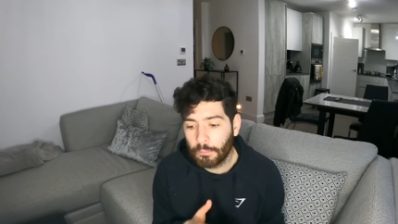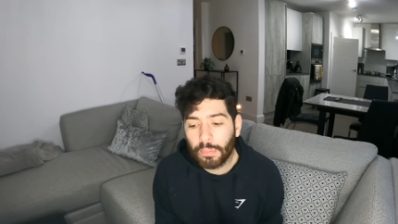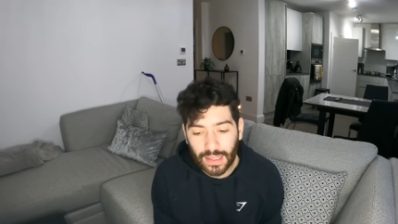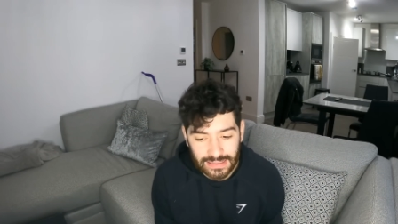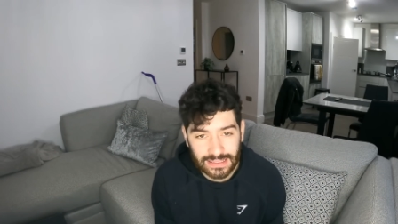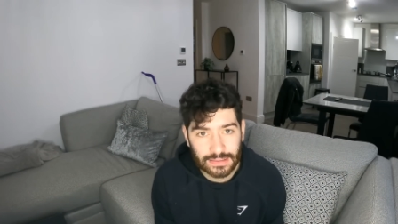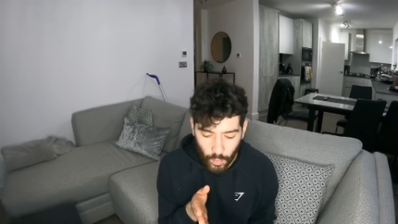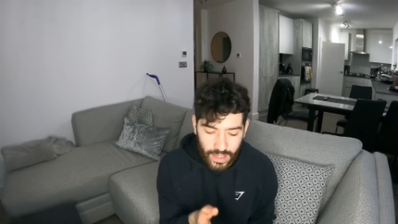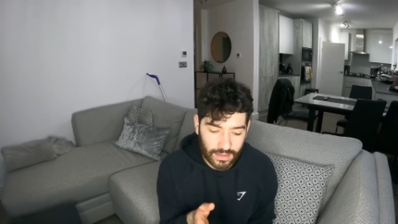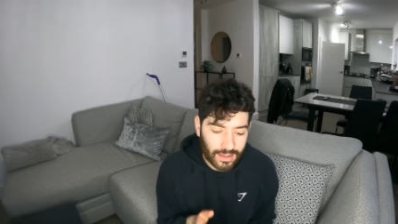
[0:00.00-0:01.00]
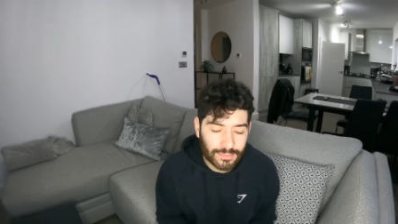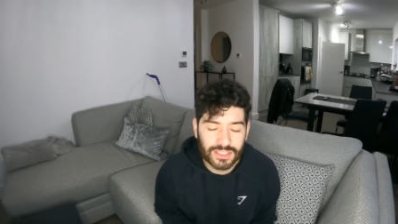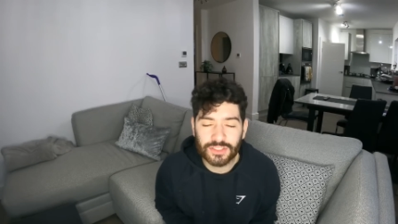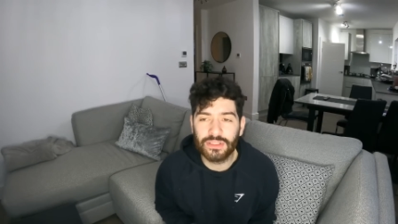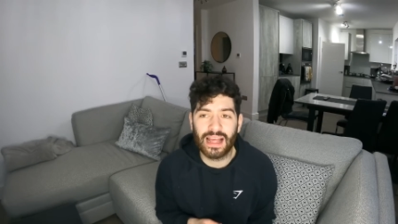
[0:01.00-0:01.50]
But when it
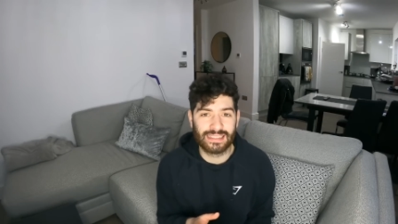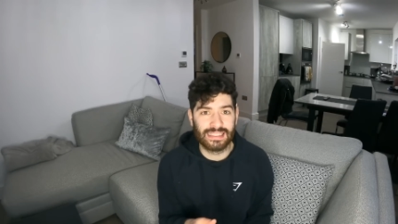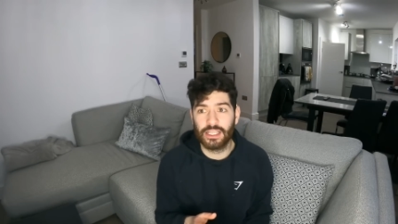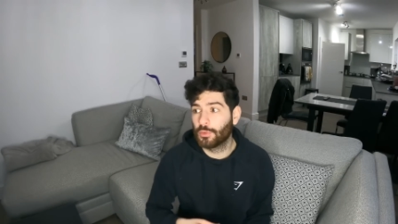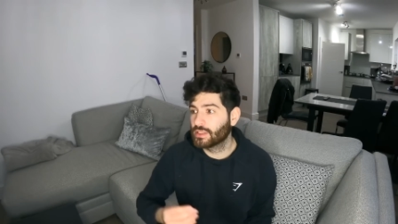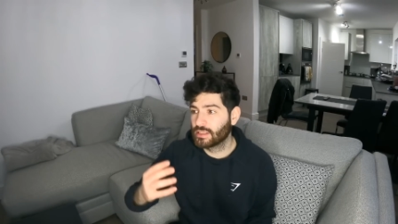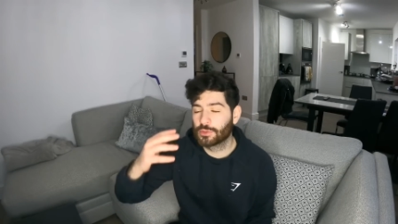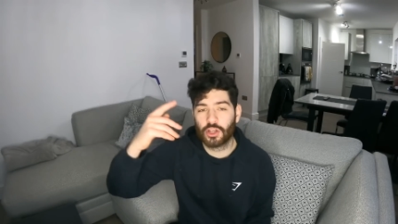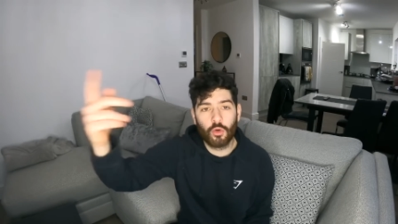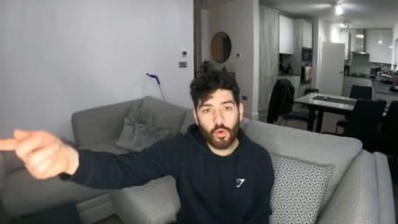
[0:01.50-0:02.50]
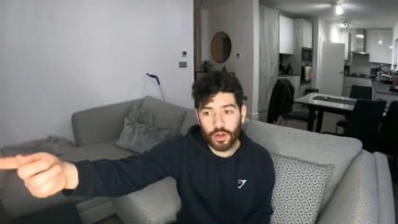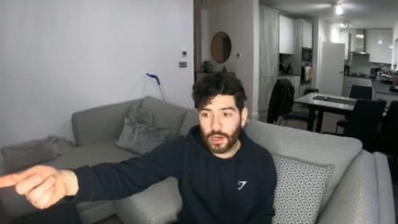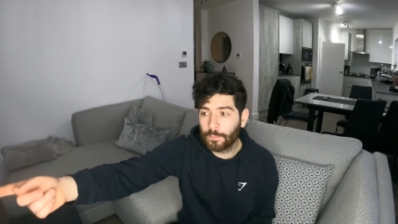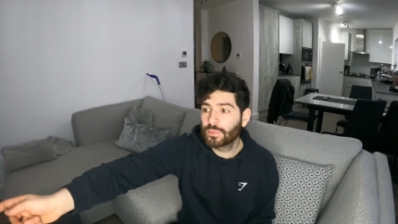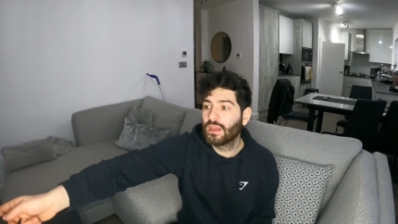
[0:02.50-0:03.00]
comes to that sequence, there was a
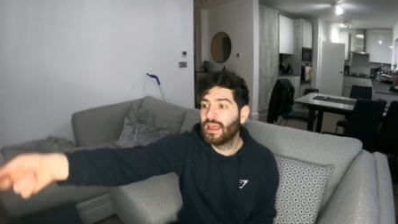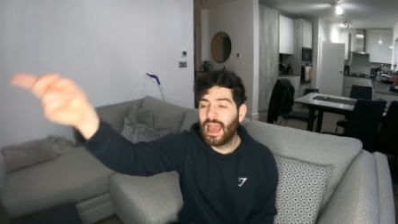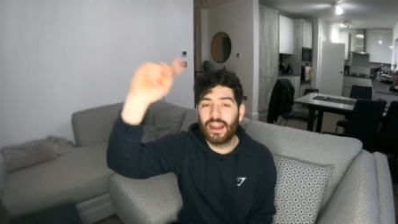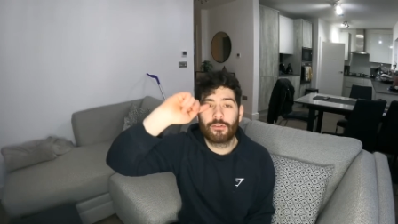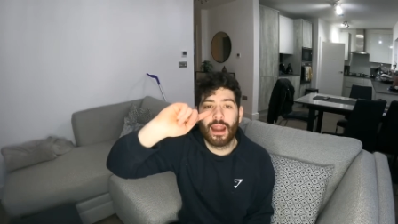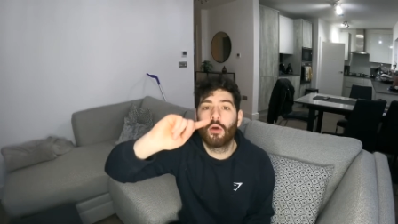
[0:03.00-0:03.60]
corner, header